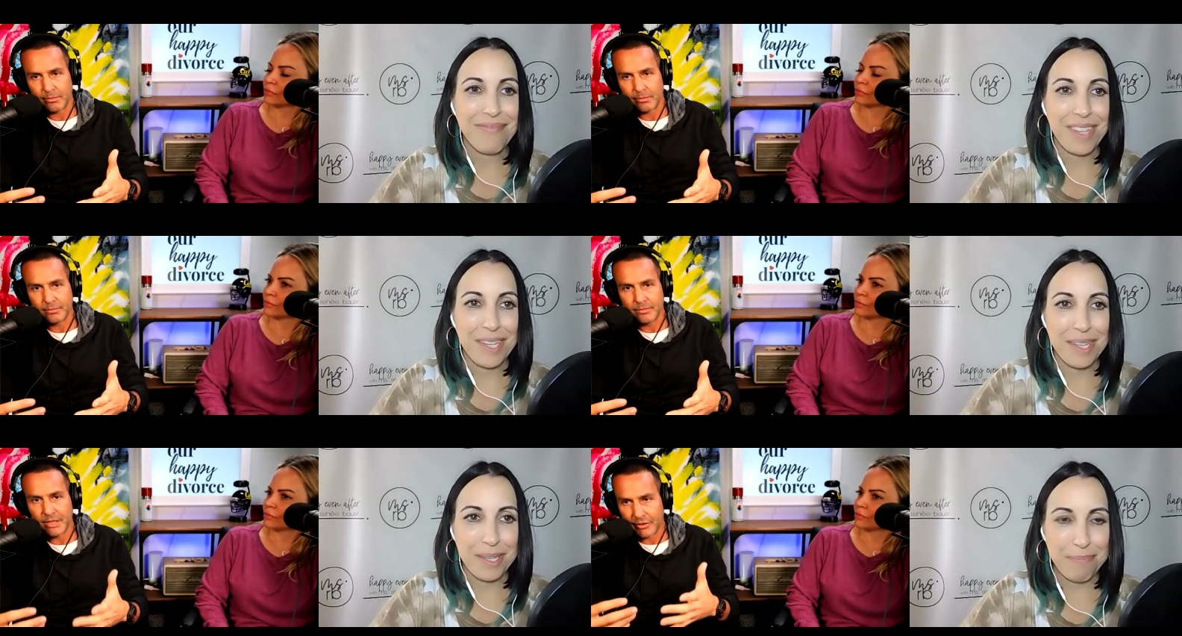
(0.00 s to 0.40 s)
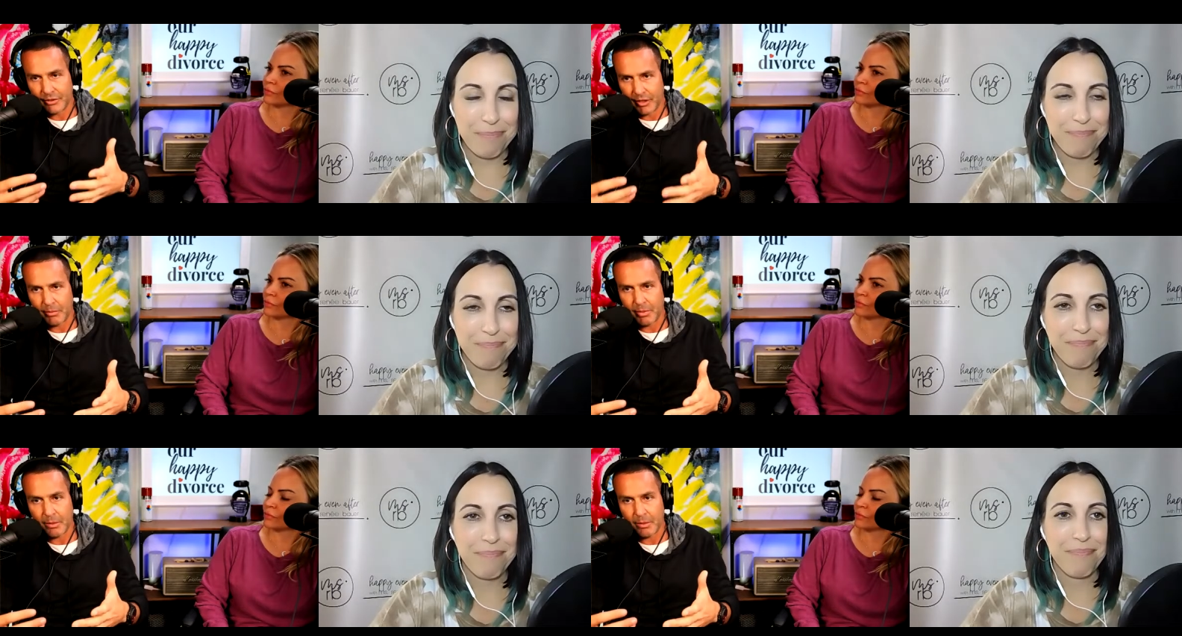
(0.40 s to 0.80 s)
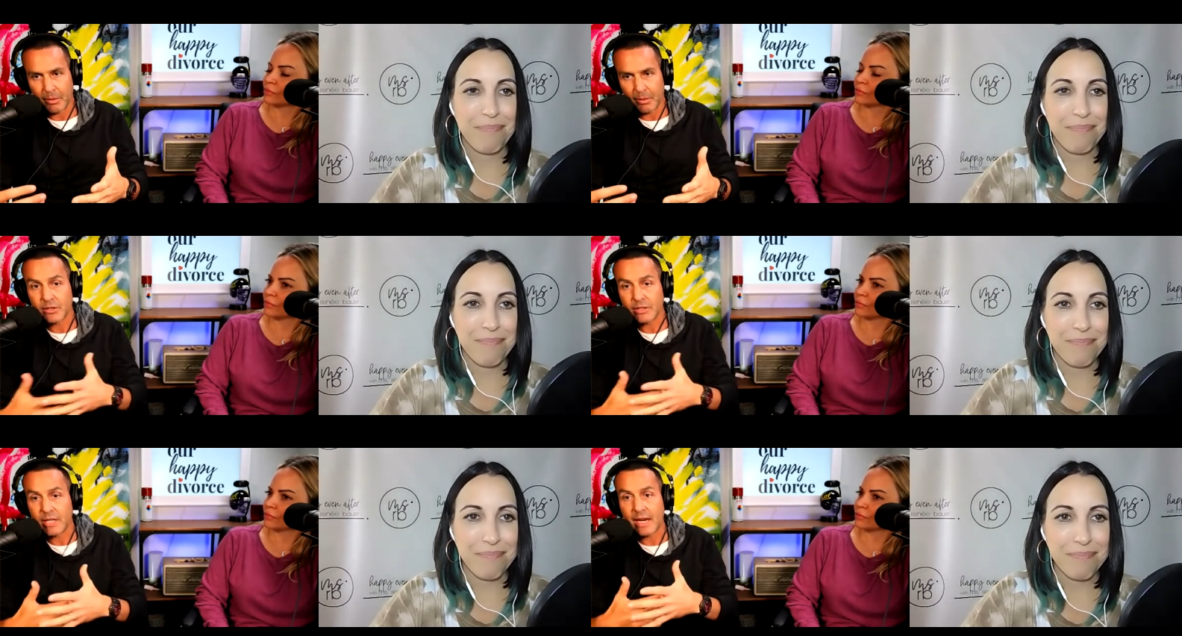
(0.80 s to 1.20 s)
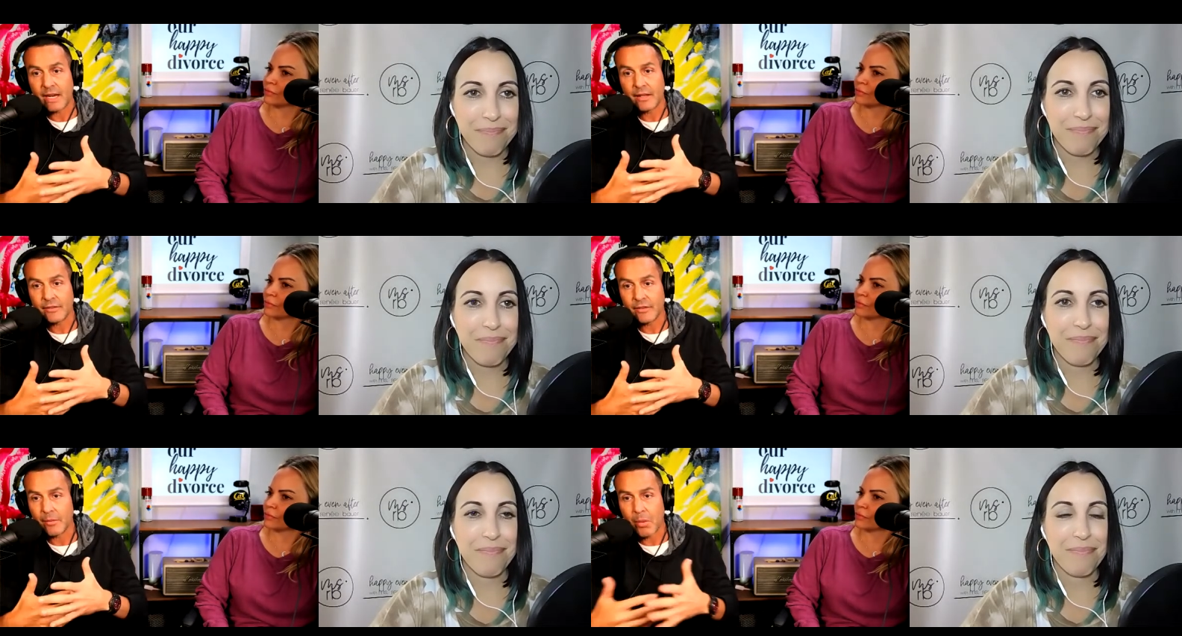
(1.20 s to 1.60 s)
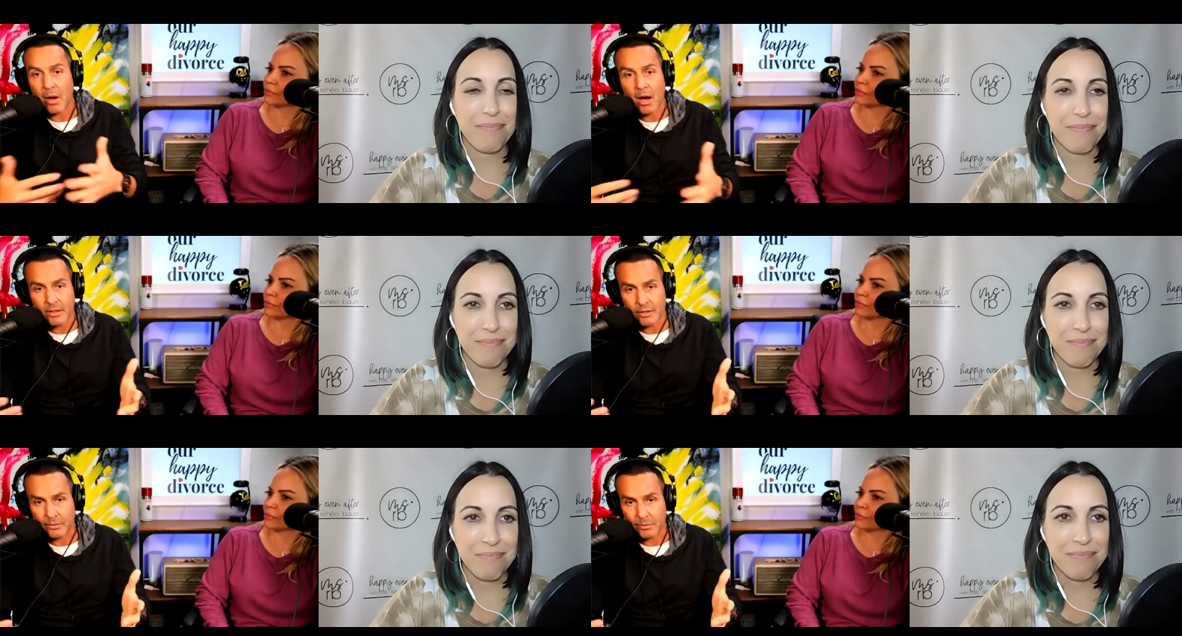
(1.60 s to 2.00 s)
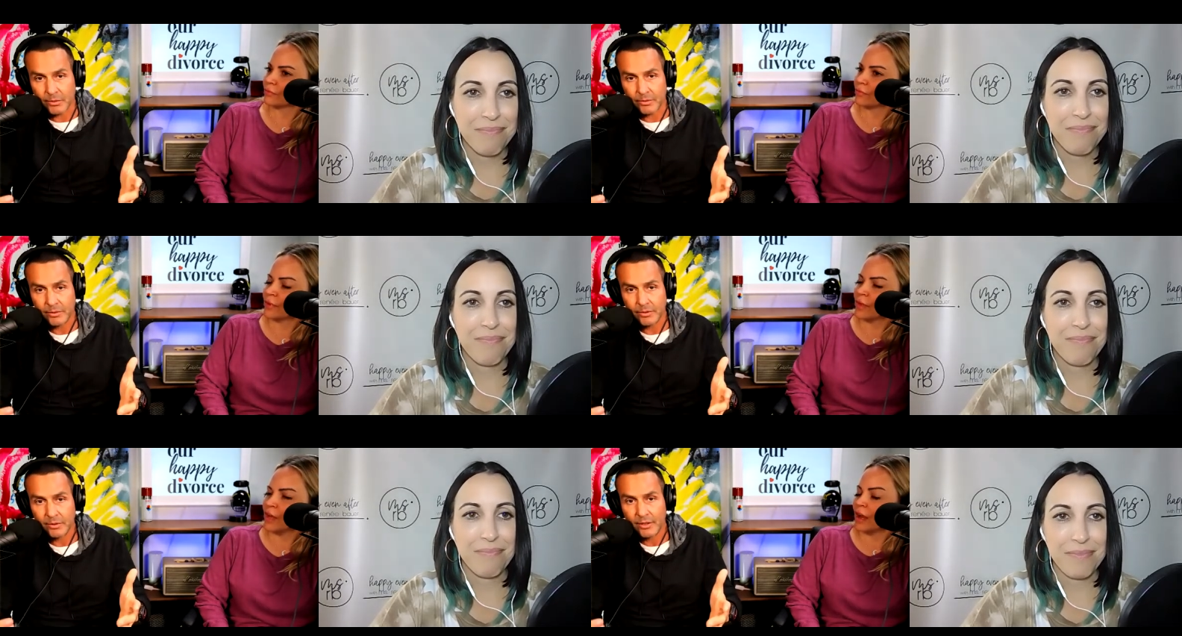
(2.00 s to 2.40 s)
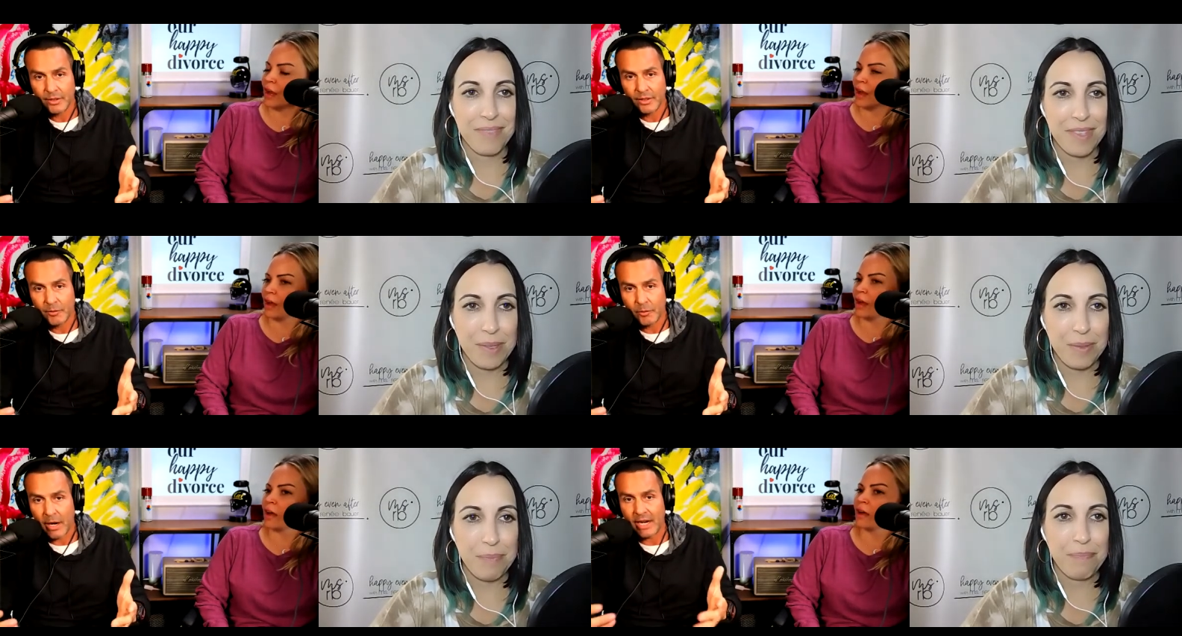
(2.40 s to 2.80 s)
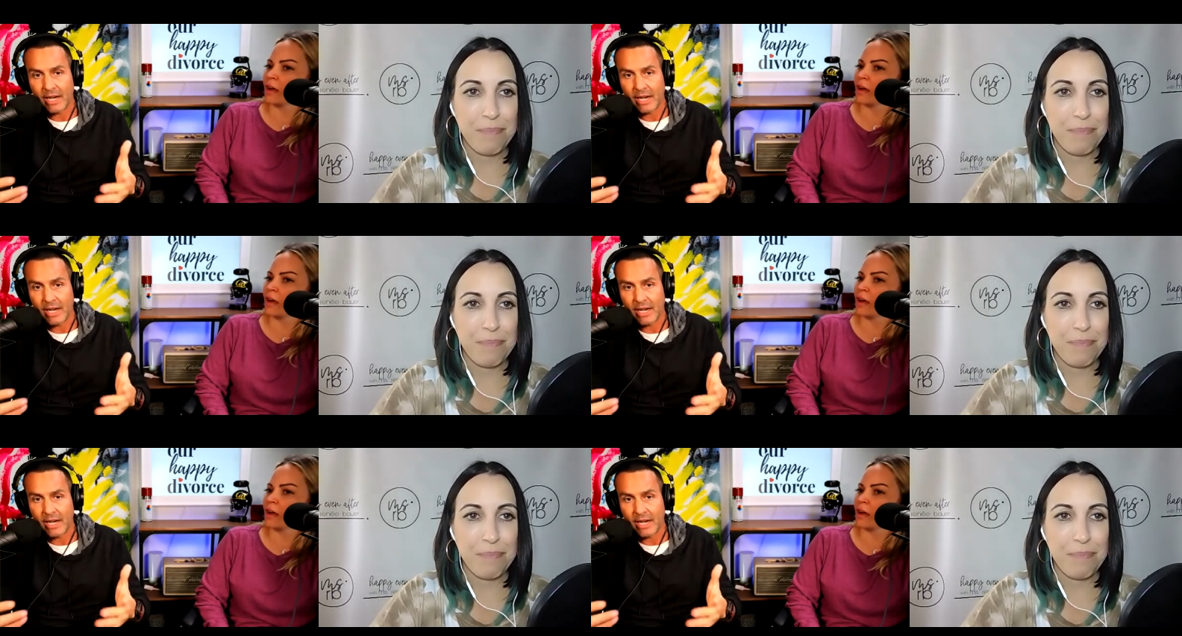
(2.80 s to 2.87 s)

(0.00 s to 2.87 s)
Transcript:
Speaker 1: it's going to be a problem because that is impossible right?